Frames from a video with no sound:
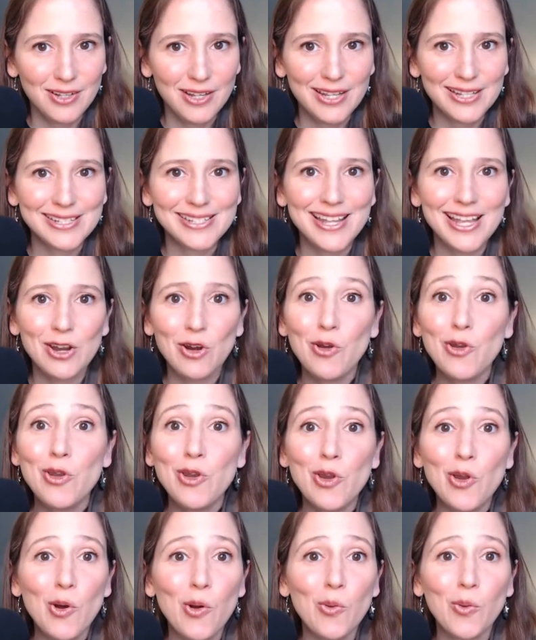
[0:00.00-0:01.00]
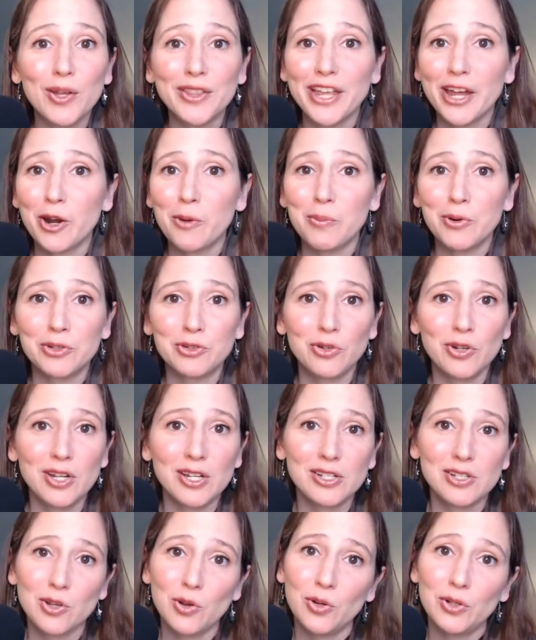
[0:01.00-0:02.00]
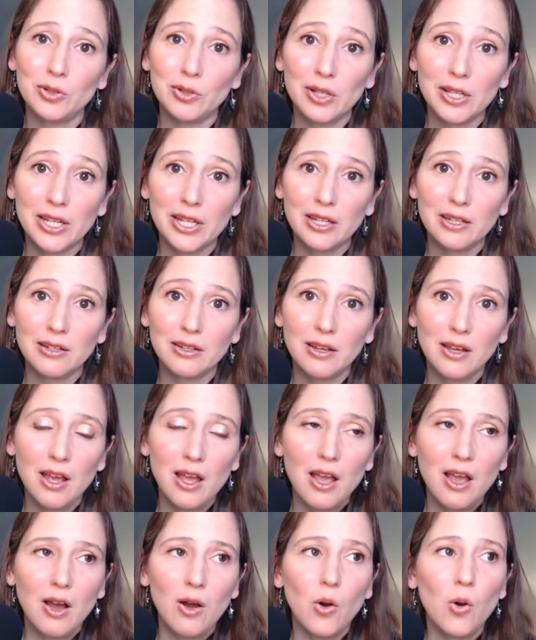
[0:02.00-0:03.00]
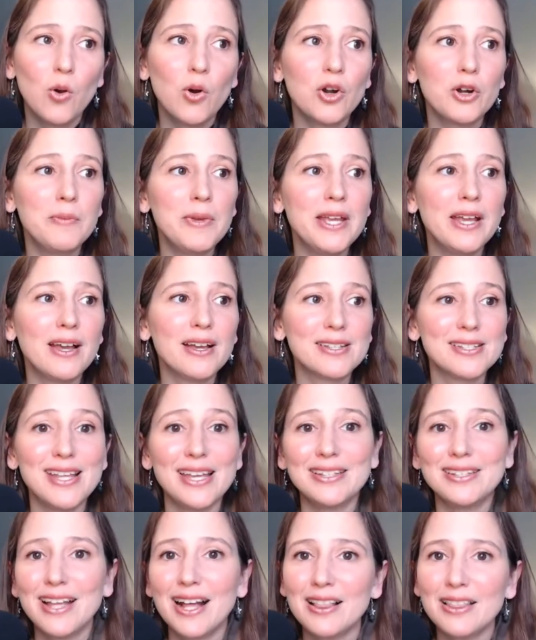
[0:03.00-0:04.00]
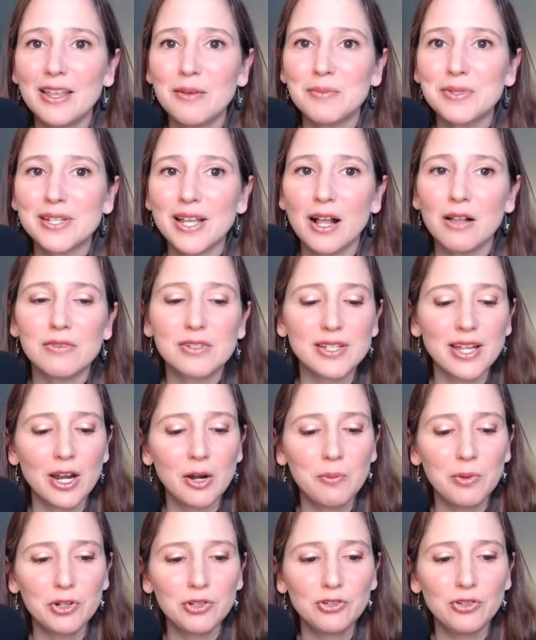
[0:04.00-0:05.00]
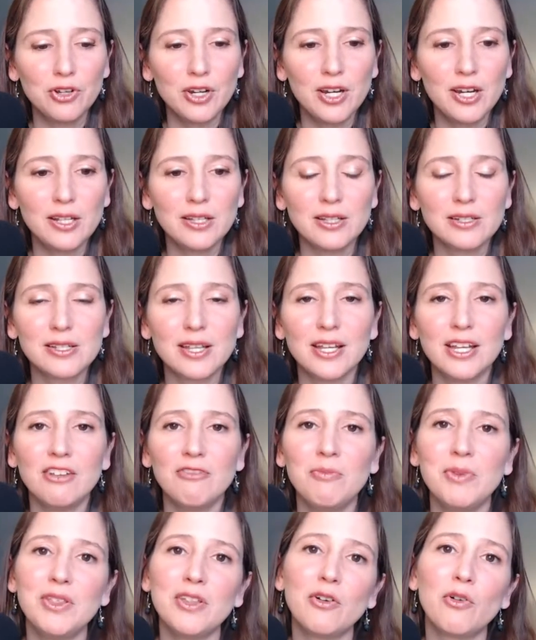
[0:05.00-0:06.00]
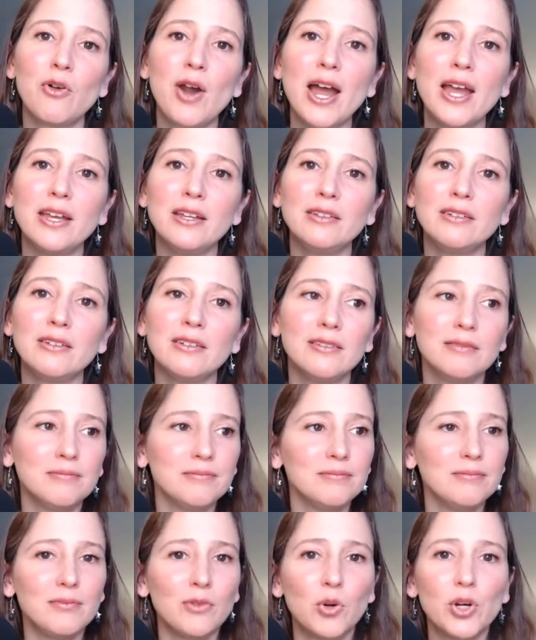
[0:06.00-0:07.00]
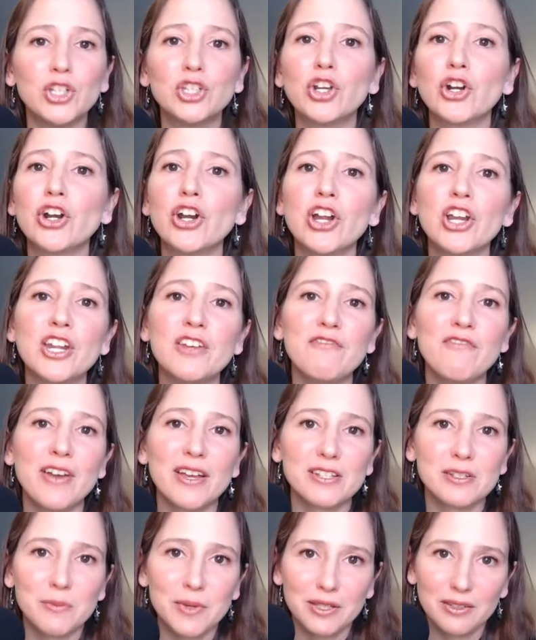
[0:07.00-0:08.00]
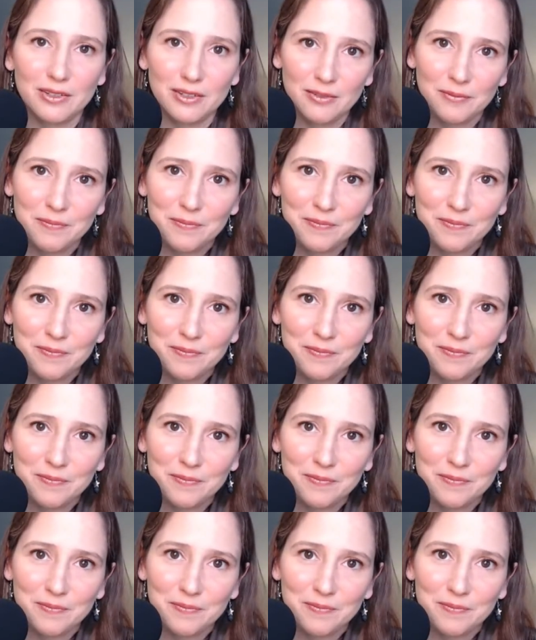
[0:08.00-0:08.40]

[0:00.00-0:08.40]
Because they don't know what that opportunity is going to lead, or because they tell themselves that opportunity doesn't give me the right return on investment.